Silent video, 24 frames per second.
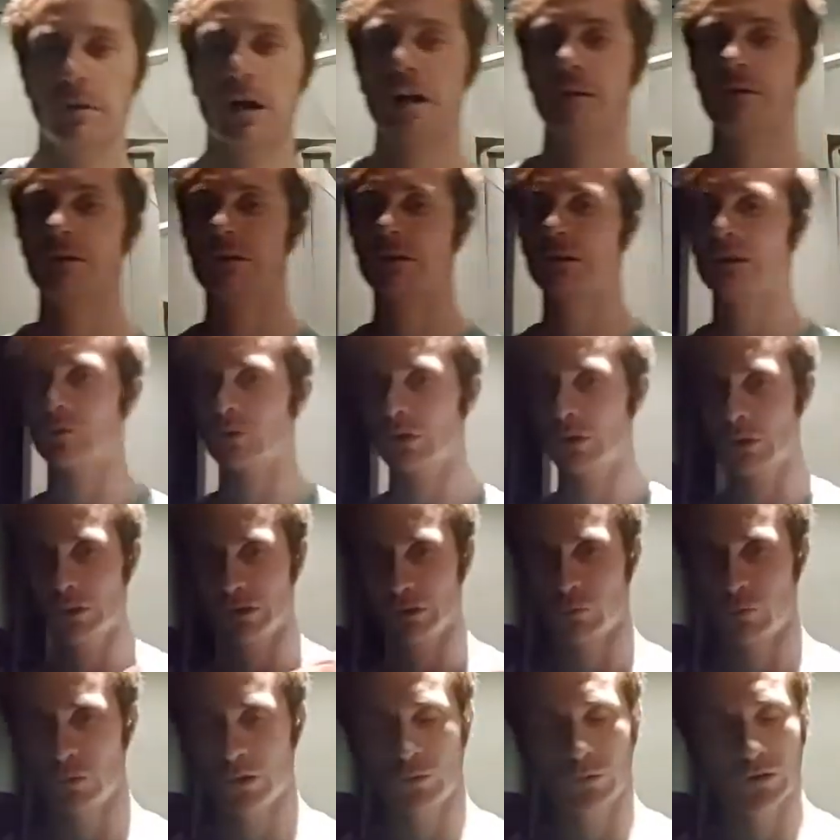Obviously, we
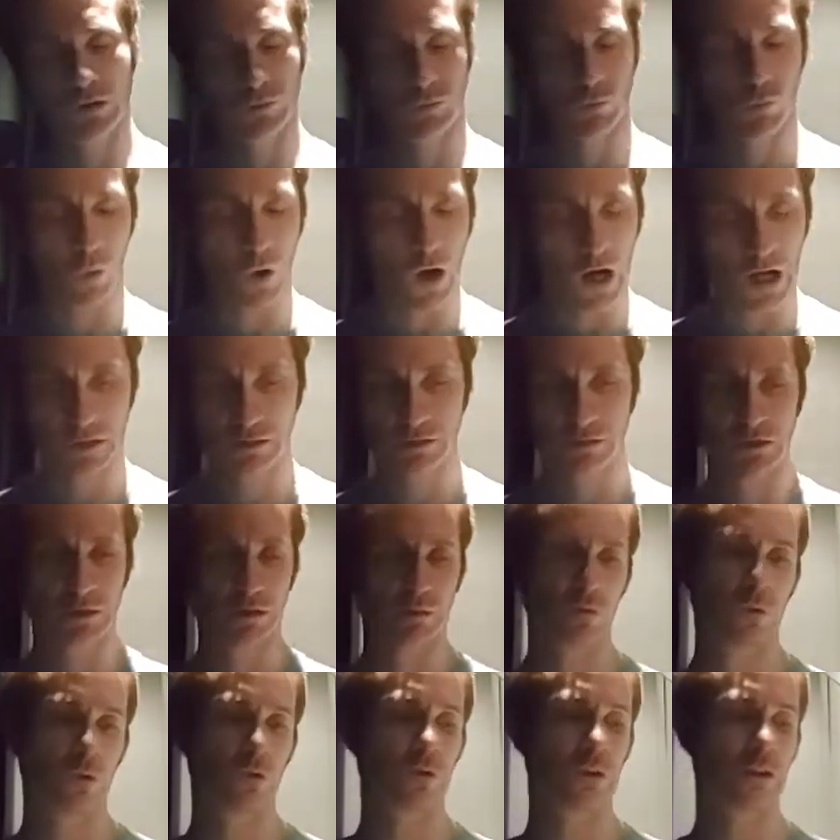would we wouldn't watch these
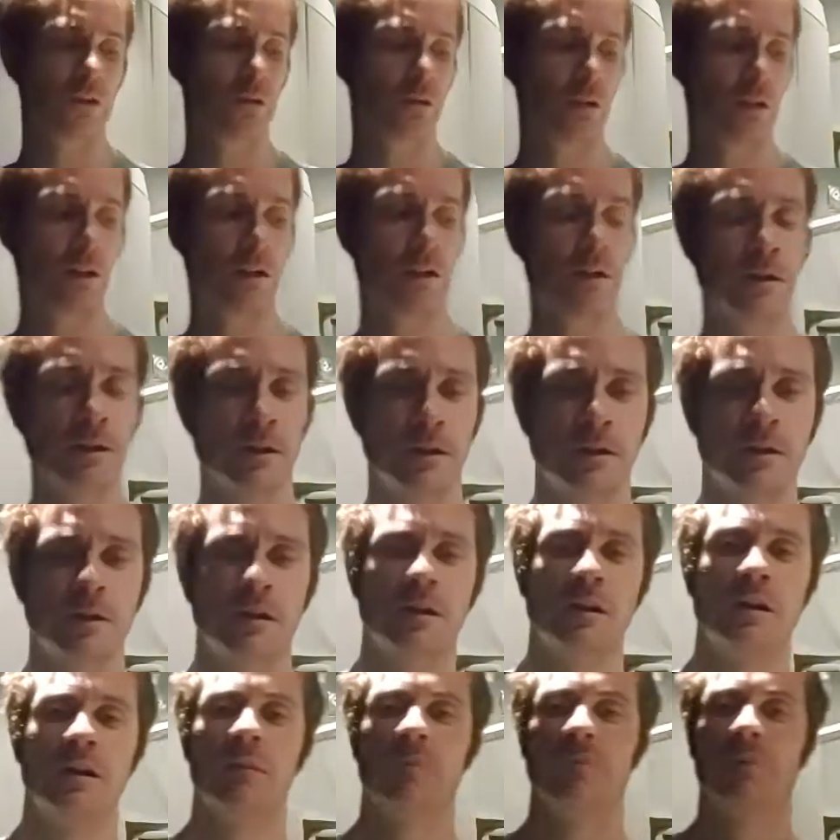movies,
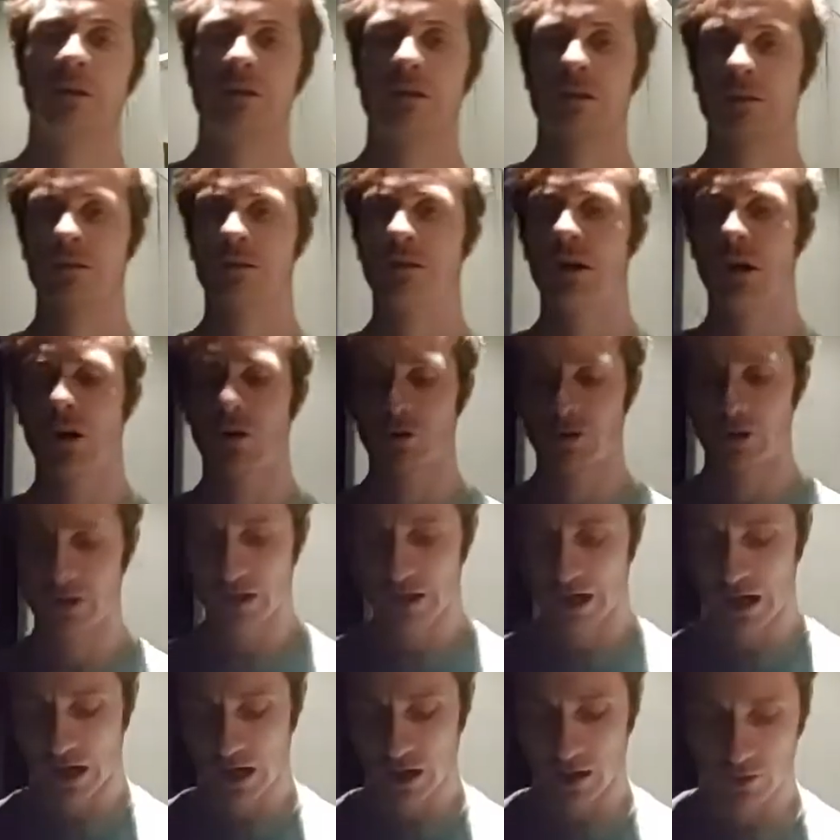but just noting
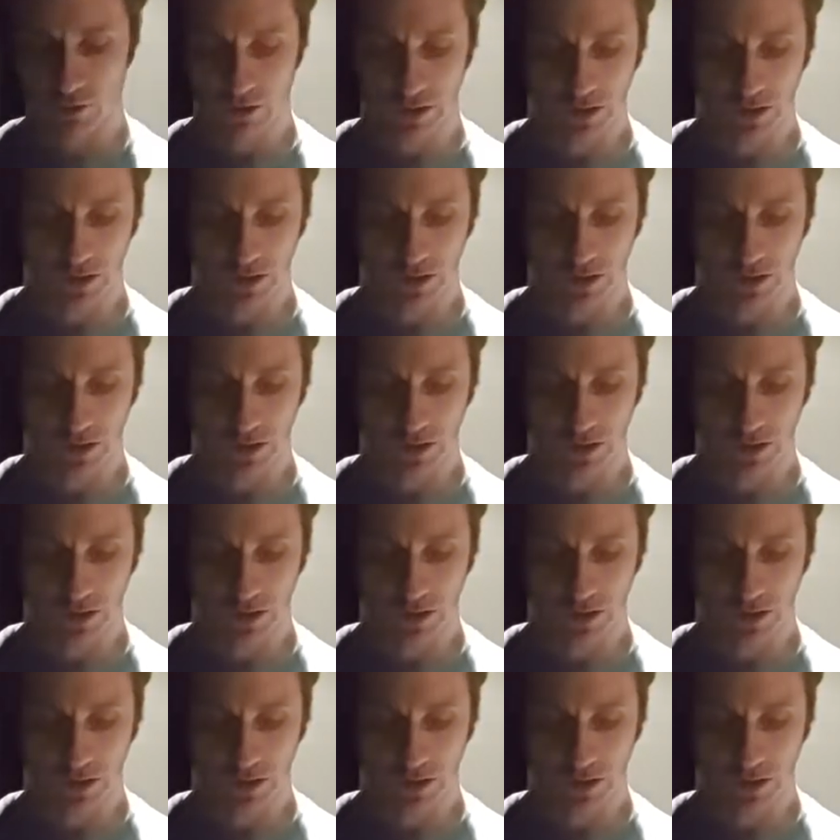how